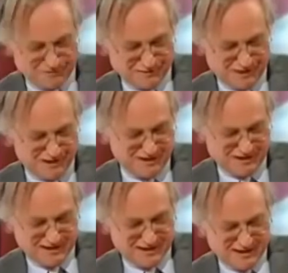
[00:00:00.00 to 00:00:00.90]
one of my
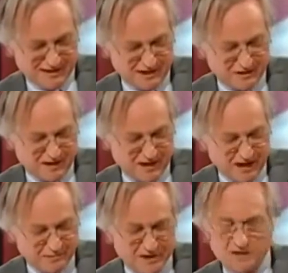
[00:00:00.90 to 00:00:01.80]
ties
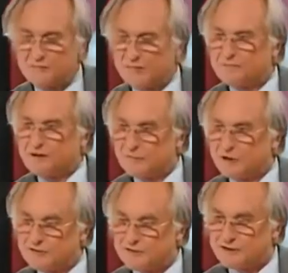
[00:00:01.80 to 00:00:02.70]
hand-painted by my
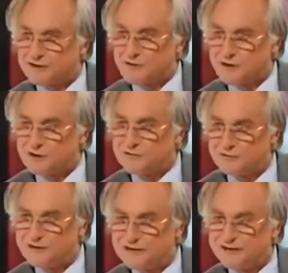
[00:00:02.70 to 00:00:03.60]
wife. This is a
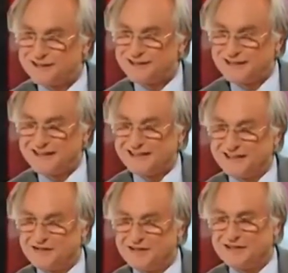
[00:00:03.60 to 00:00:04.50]
one-off unique, now,
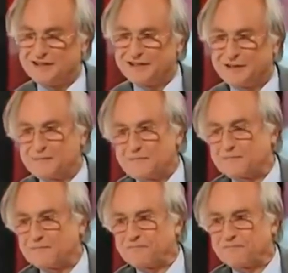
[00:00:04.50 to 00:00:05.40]
unique tie. Did, did, you
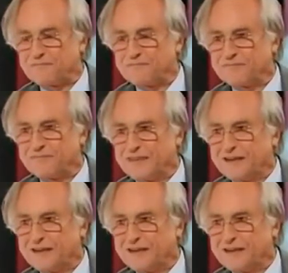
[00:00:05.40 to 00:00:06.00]
come home one day and she had